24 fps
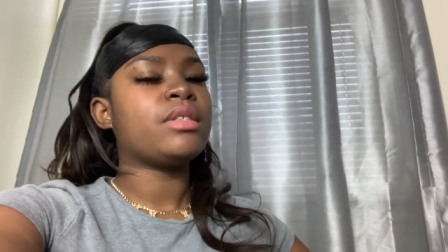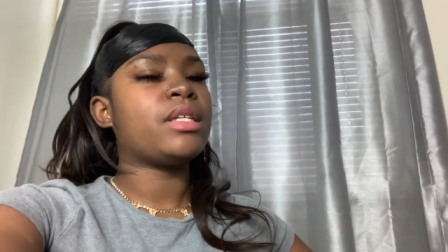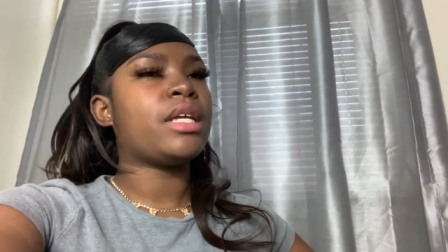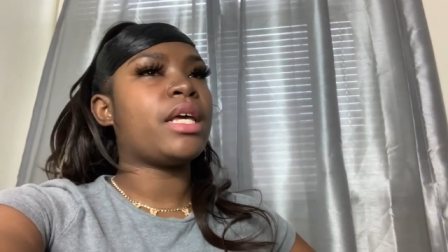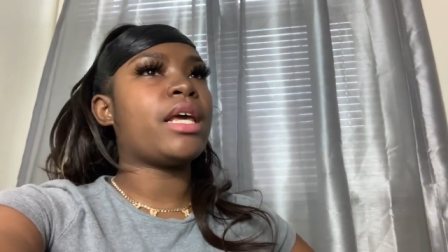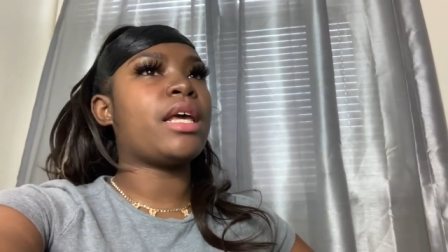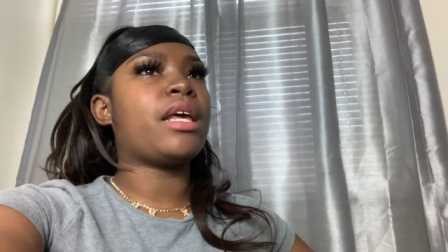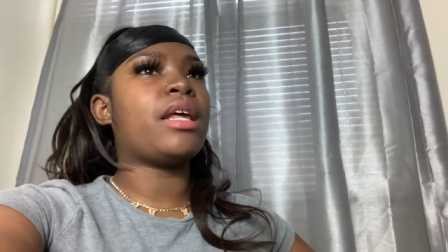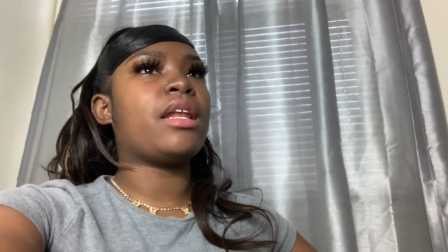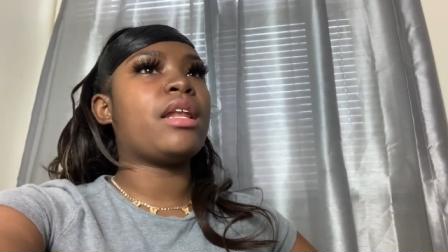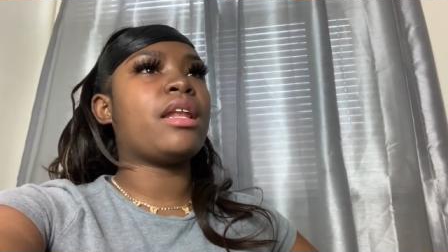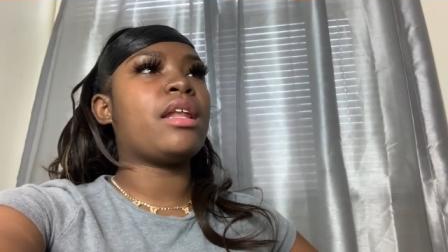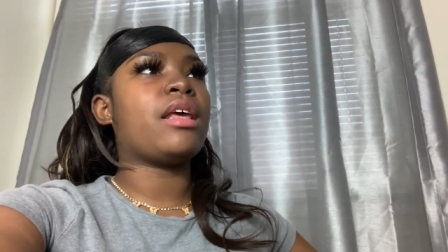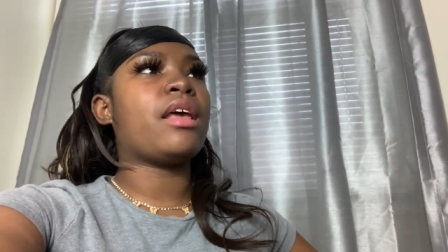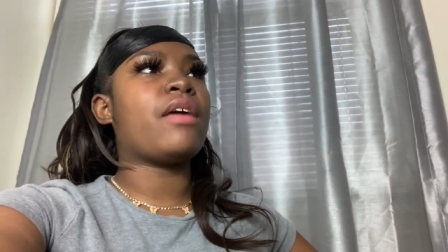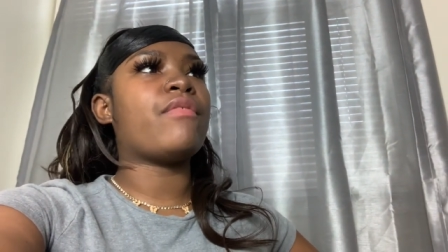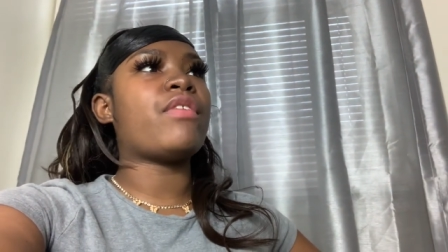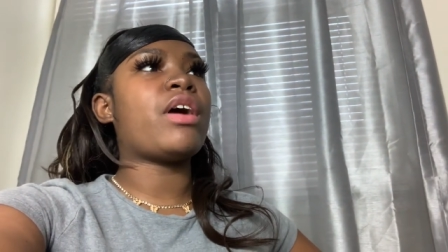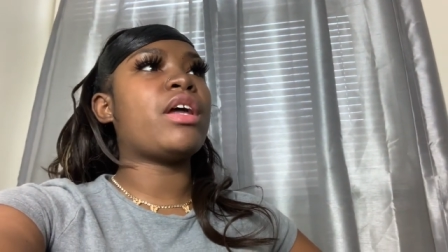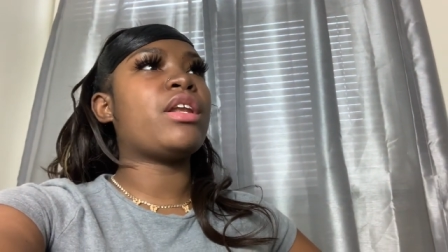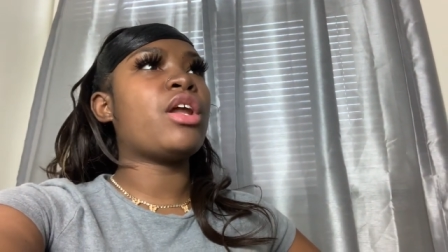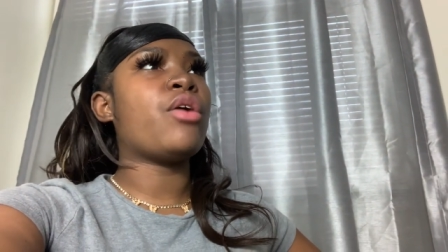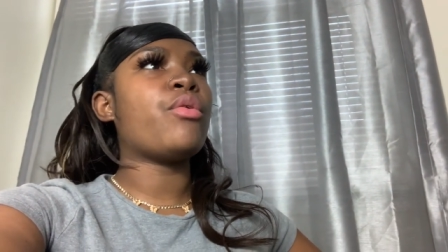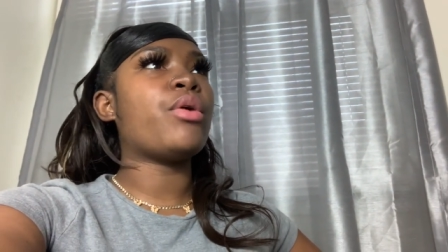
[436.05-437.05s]
And if
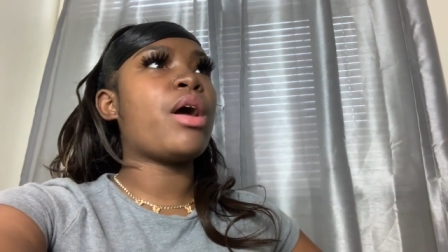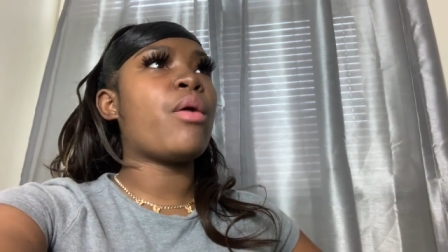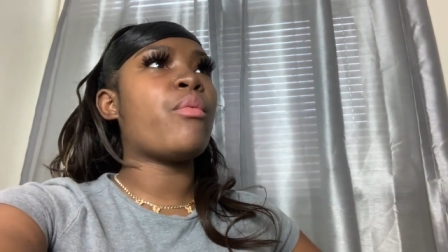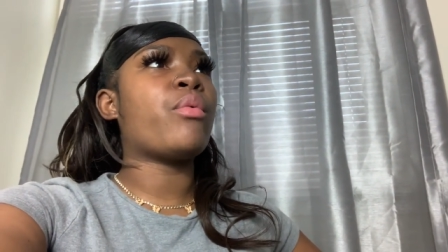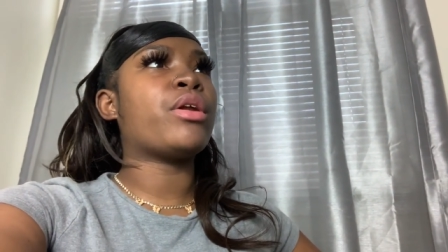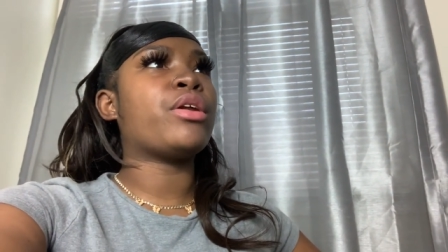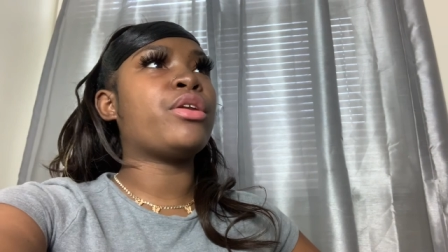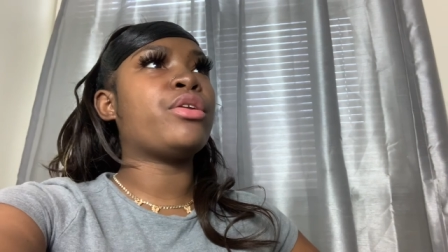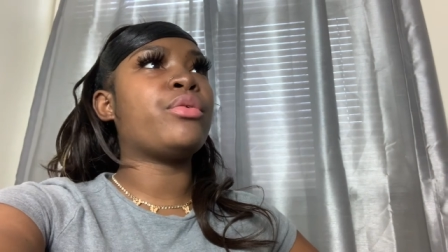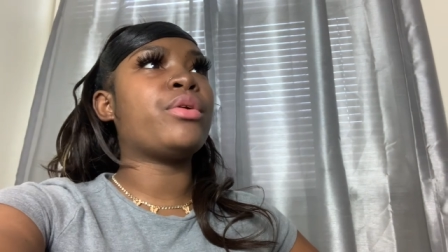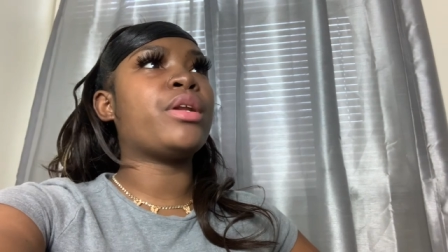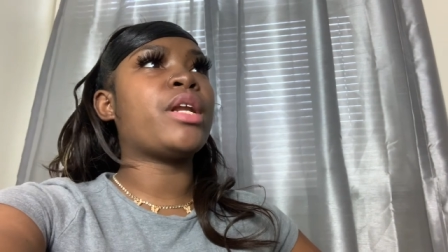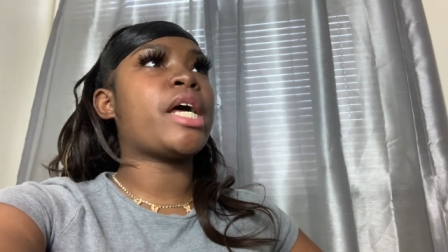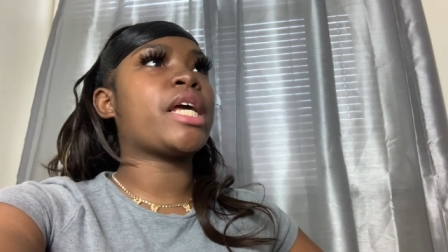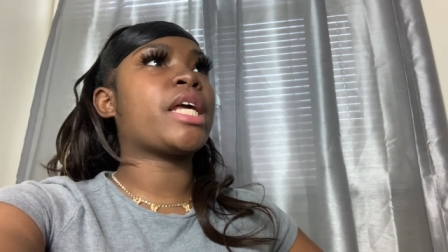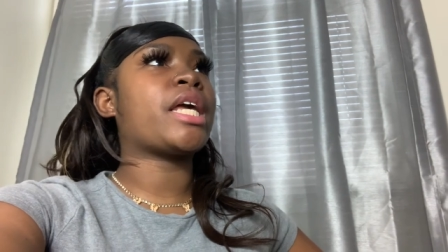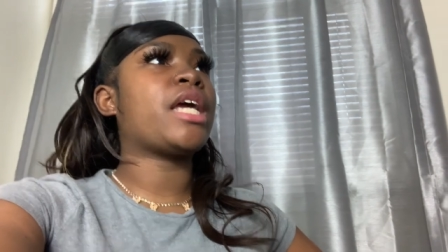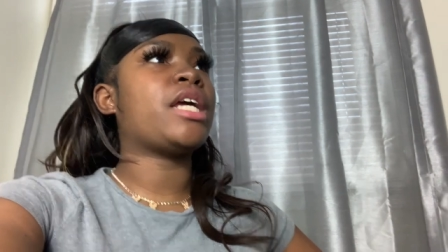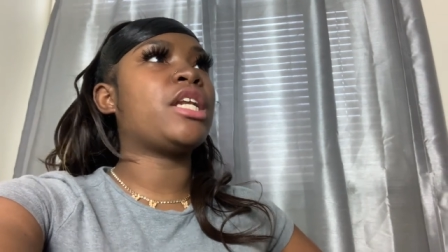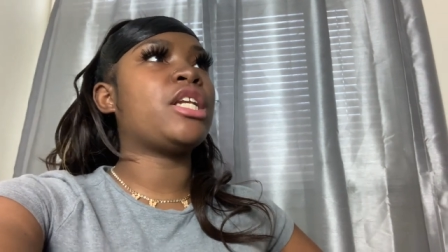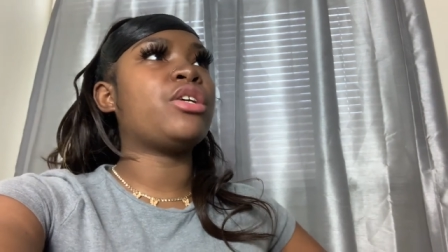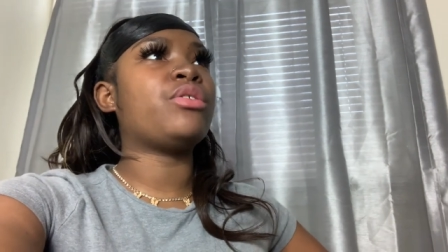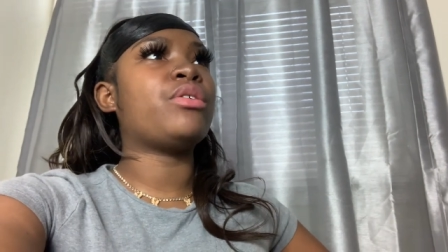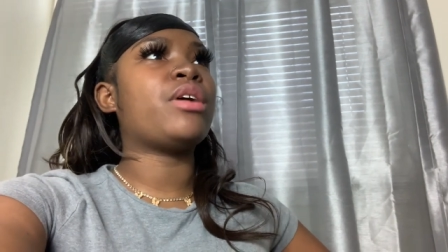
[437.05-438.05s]
I know what I want to do and I
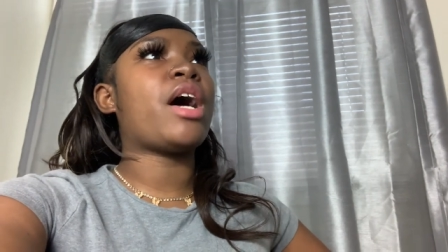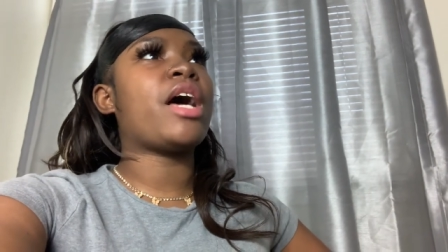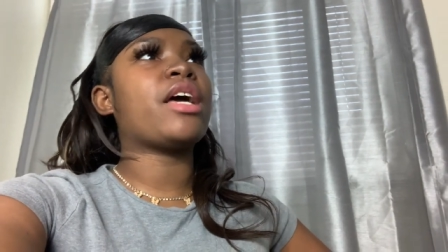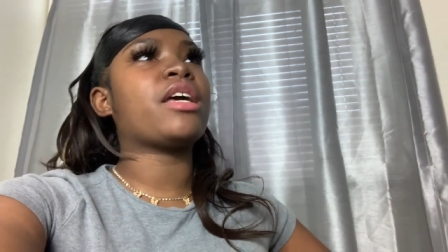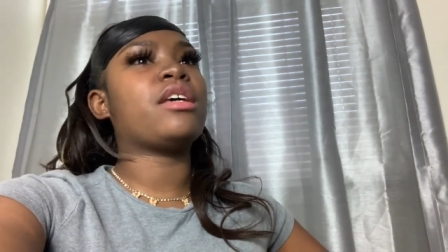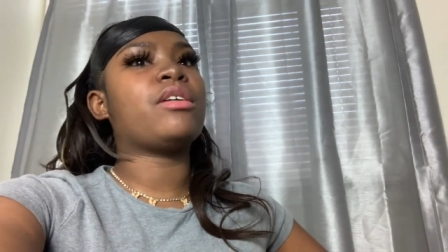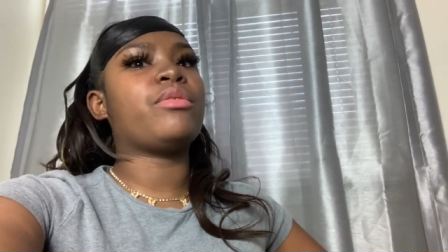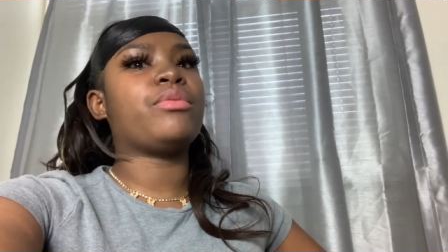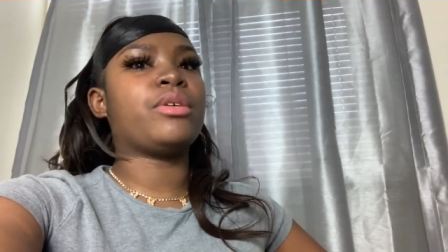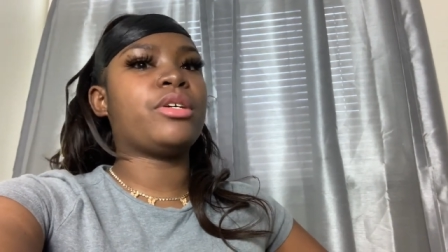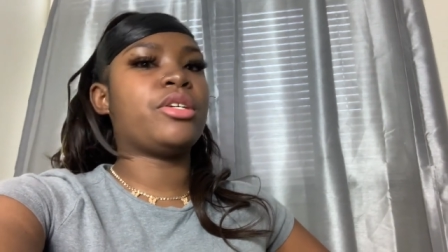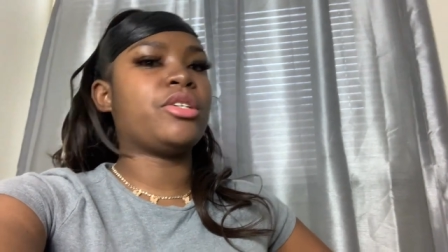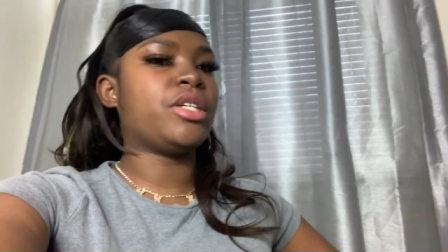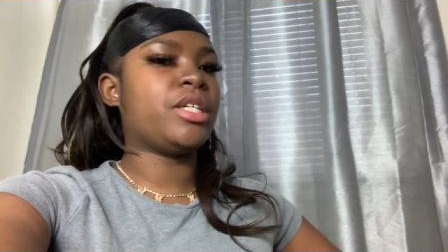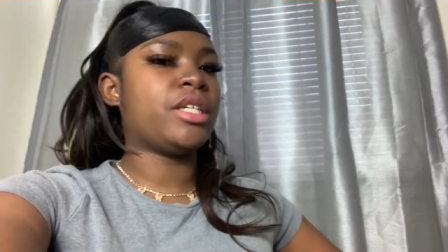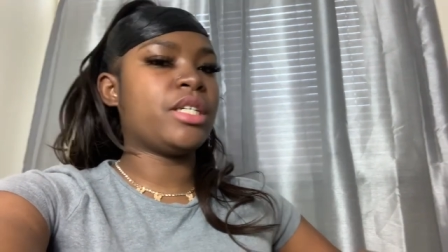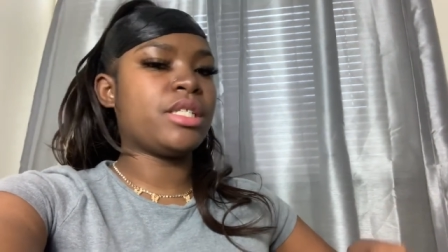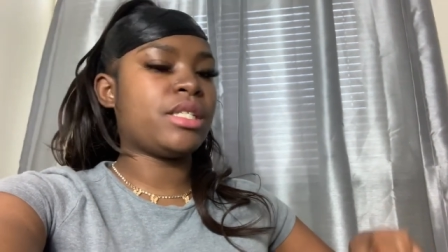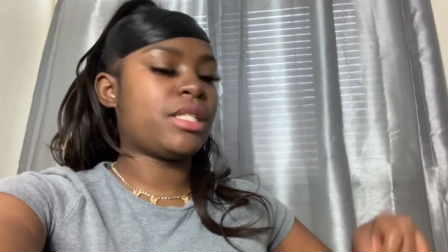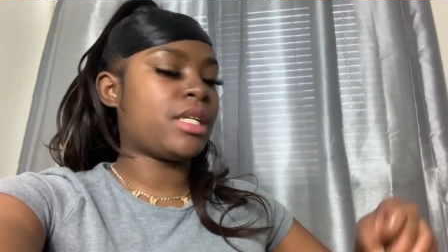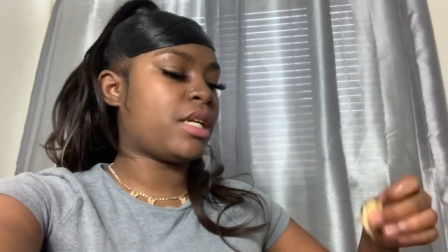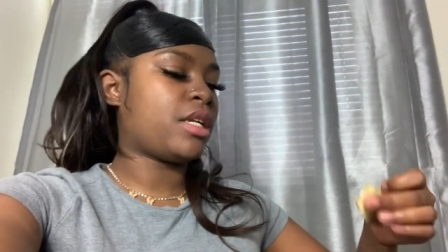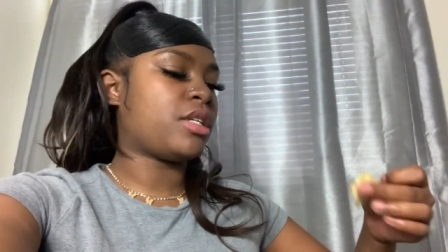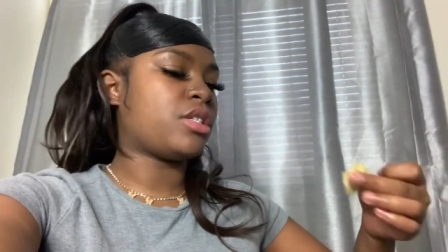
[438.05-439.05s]
can't do it, I get real
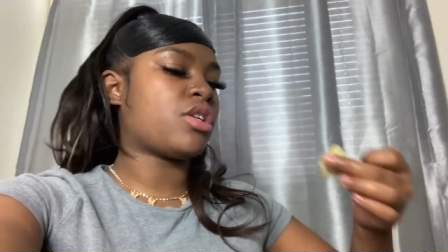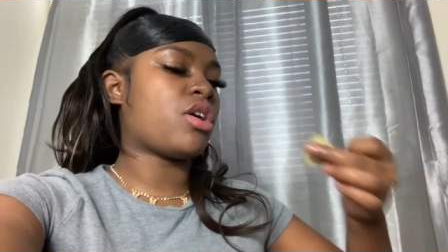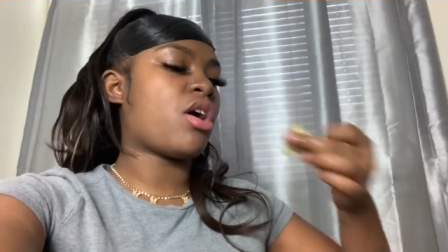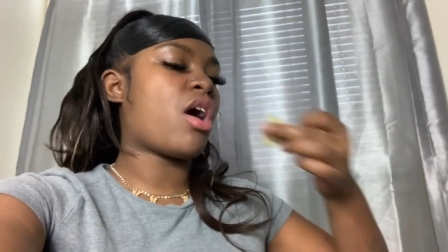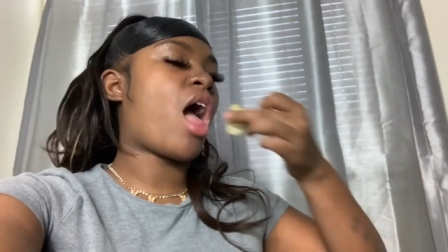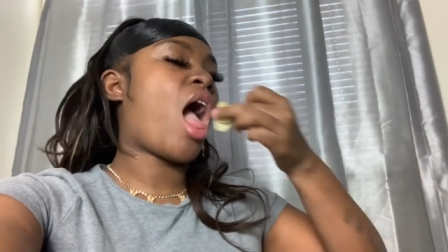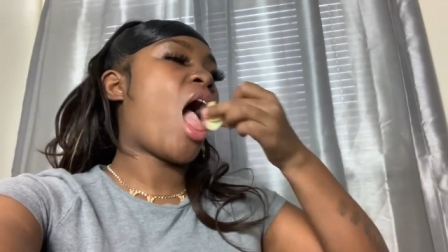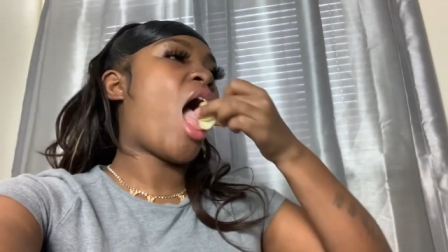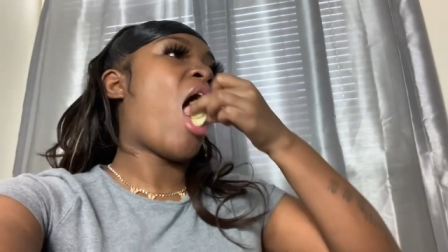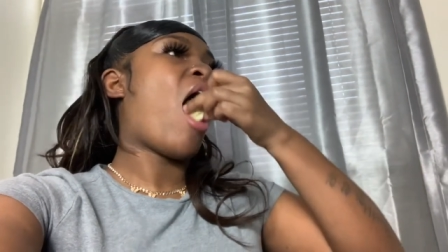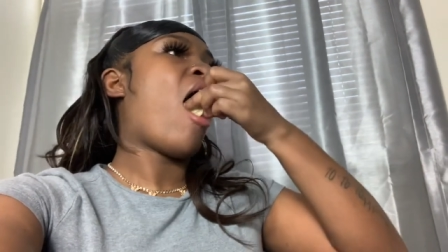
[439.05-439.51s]
irritated, y'all.